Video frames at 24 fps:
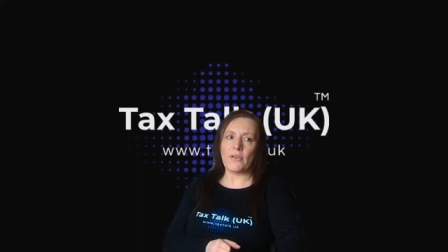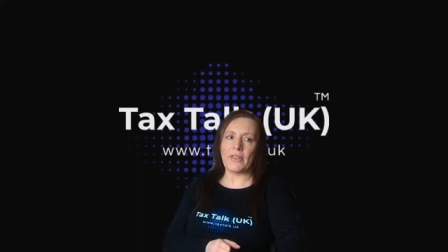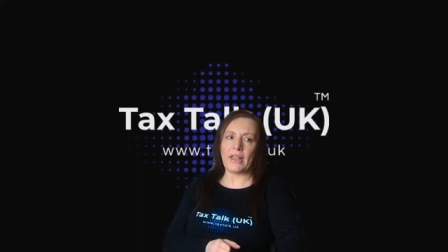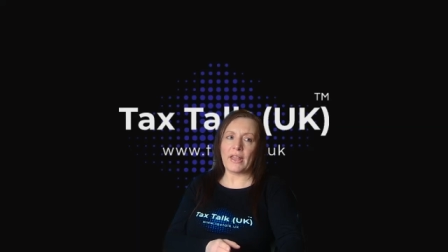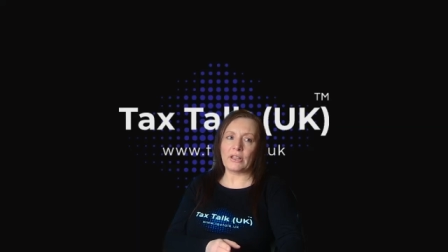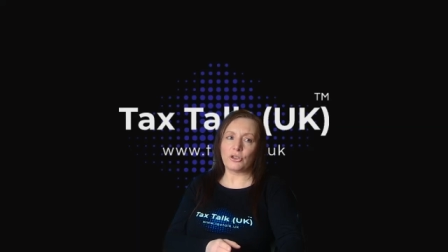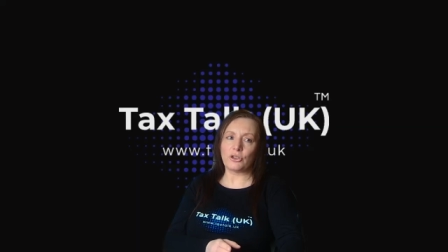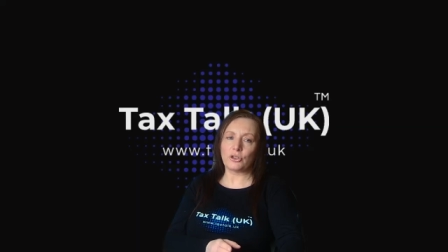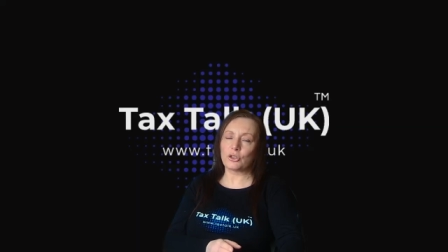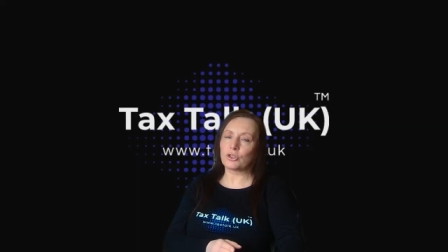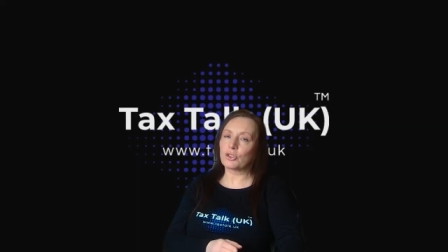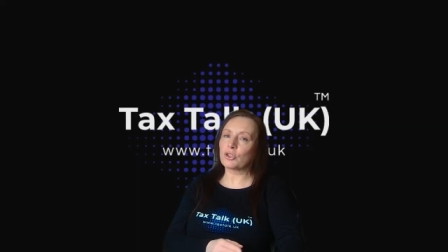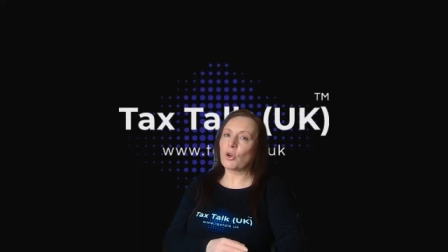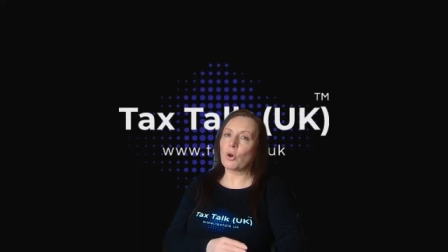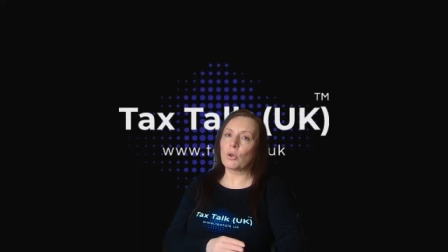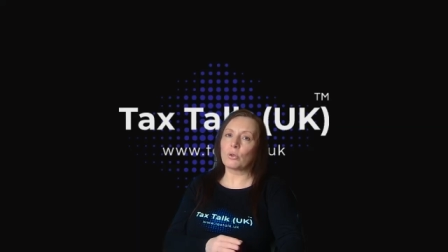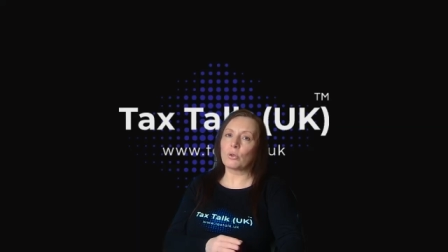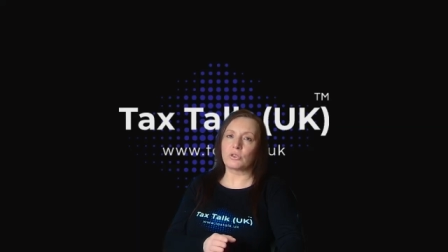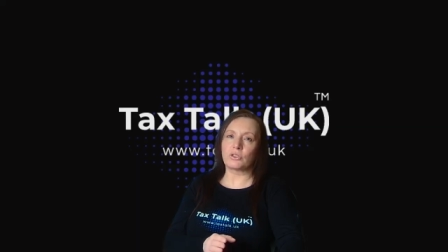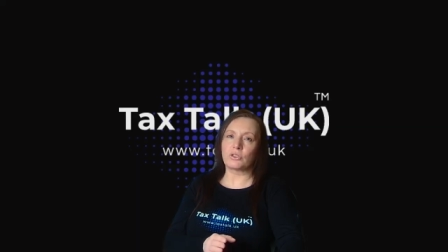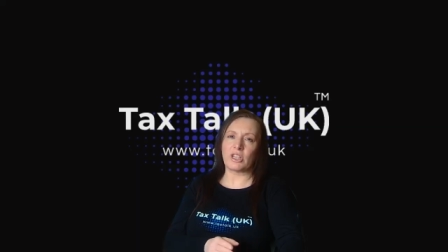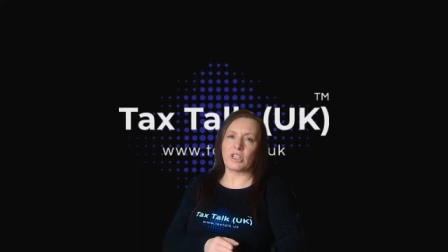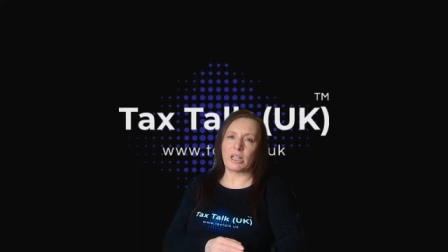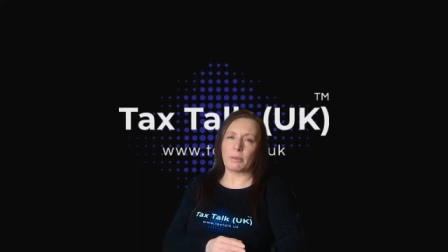and then just
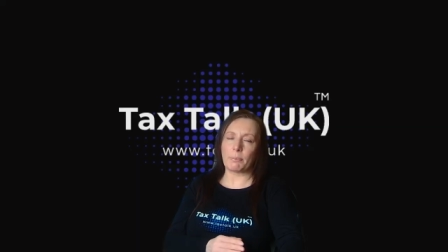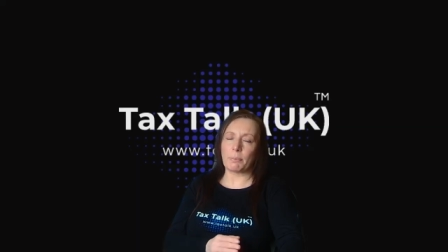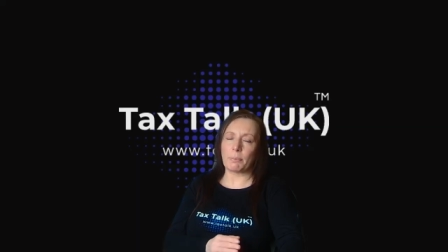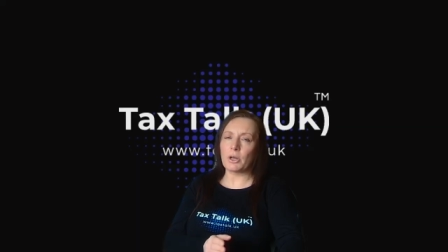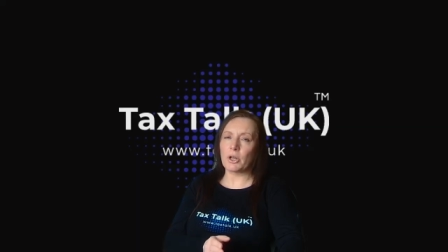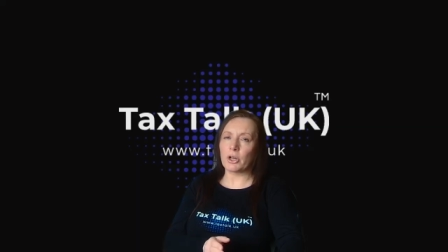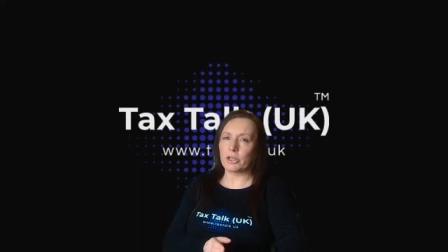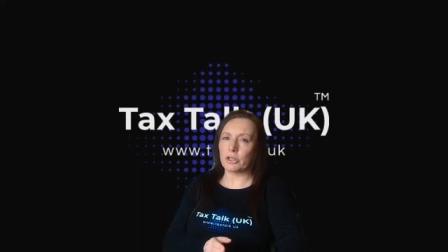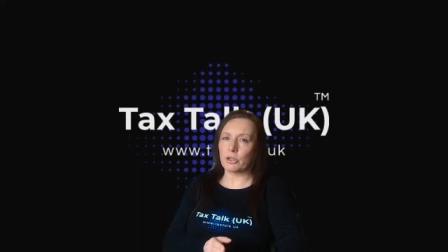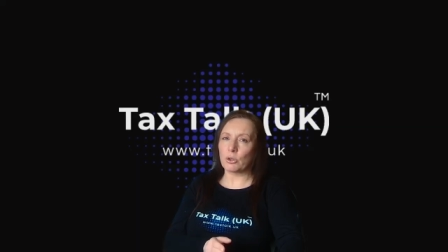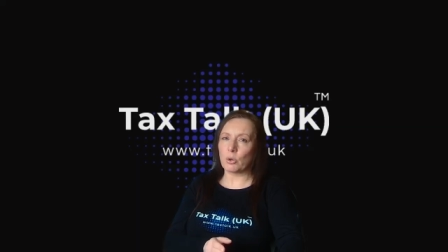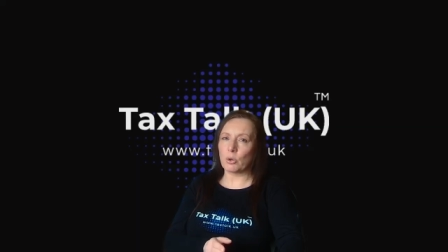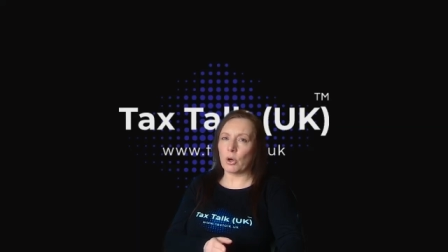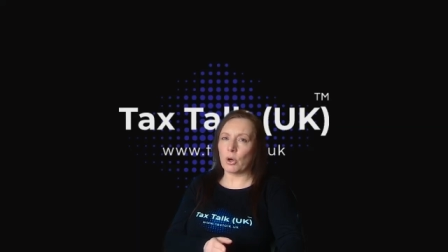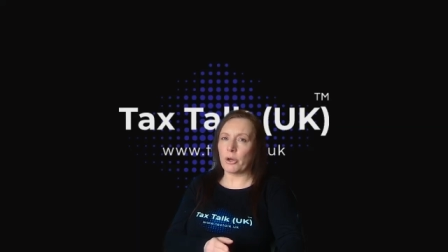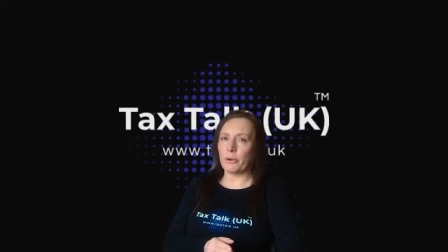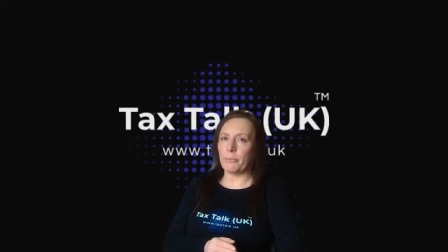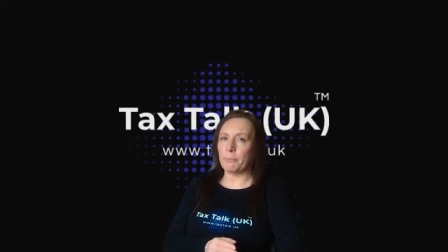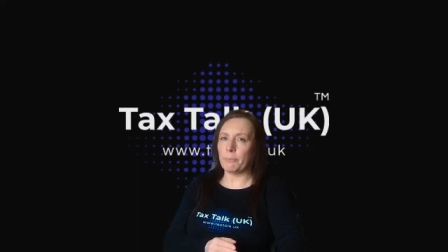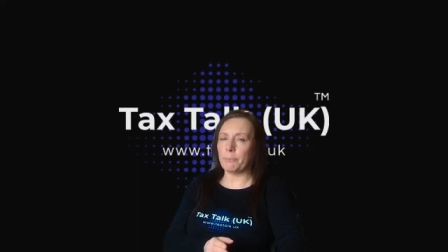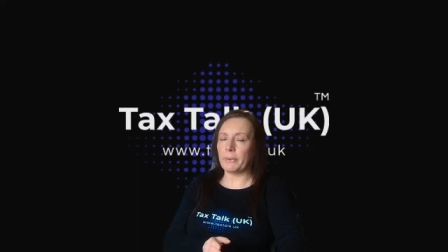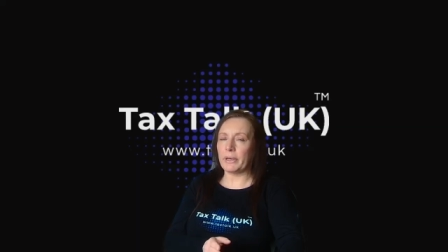constantly plug your own